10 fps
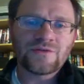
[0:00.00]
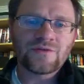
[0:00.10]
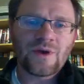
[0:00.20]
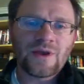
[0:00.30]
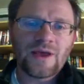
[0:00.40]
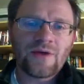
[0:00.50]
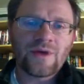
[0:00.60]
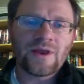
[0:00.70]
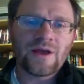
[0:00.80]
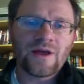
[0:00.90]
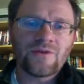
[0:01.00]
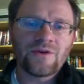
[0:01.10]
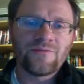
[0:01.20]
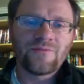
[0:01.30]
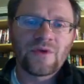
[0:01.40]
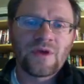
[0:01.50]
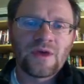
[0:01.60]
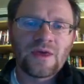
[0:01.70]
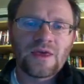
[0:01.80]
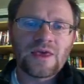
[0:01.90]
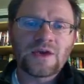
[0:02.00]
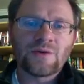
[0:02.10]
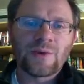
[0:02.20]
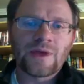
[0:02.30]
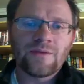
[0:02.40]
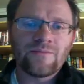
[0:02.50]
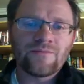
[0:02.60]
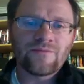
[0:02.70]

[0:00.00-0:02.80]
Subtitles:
So I now get 100 equaling